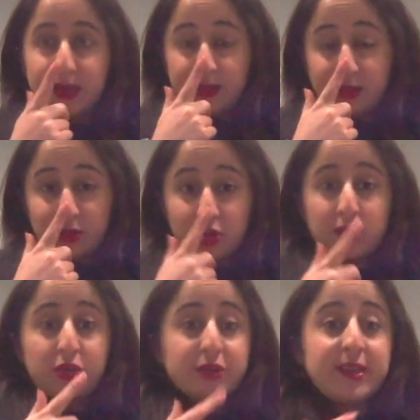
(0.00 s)
in the
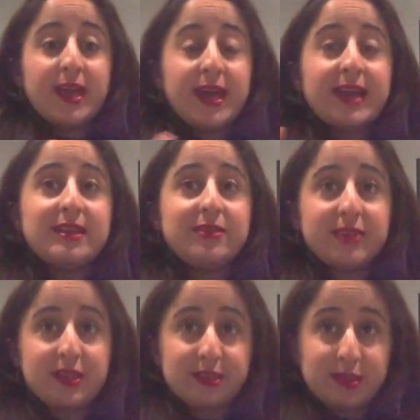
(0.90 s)
nose, and
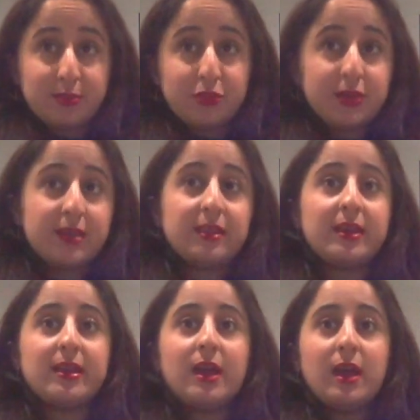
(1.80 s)
difficulty breathing,